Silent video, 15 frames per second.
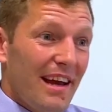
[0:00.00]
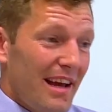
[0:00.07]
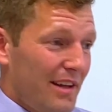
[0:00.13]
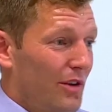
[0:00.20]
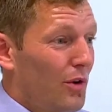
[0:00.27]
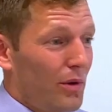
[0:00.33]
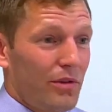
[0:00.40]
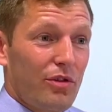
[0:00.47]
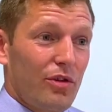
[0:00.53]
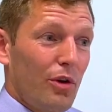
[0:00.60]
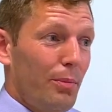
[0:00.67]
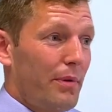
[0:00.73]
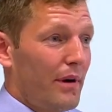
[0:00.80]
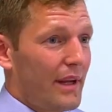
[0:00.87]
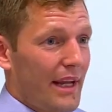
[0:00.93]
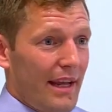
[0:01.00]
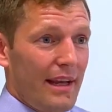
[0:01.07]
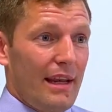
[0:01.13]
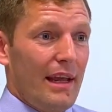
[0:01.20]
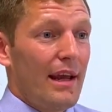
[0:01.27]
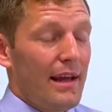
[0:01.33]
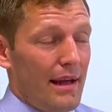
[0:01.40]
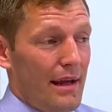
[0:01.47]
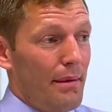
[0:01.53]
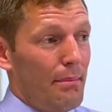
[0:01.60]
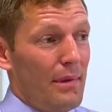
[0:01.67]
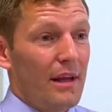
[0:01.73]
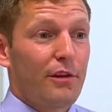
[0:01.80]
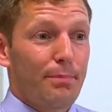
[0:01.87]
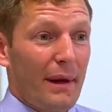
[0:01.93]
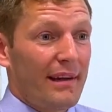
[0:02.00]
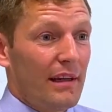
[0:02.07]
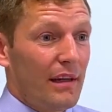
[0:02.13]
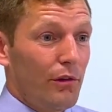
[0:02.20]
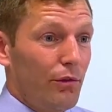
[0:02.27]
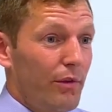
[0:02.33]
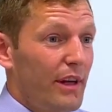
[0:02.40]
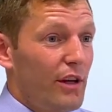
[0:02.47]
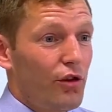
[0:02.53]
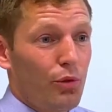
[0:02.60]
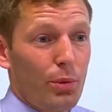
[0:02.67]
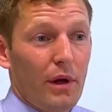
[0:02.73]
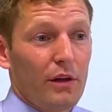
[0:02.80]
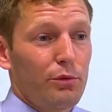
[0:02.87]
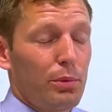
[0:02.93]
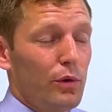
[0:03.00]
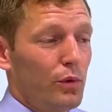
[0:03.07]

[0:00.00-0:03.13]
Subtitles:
Yeah, no, it's super. Again, expanding the reach.